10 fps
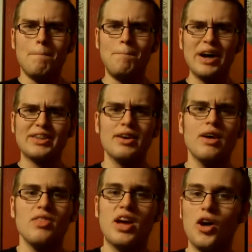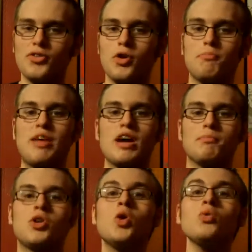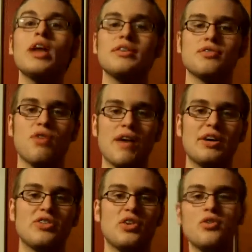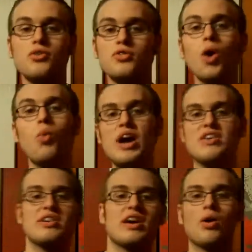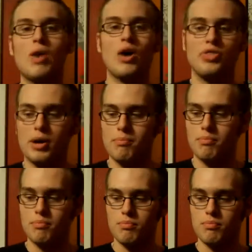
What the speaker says: but they also take up 2 lanes of traffic, so there's no way you can get around them.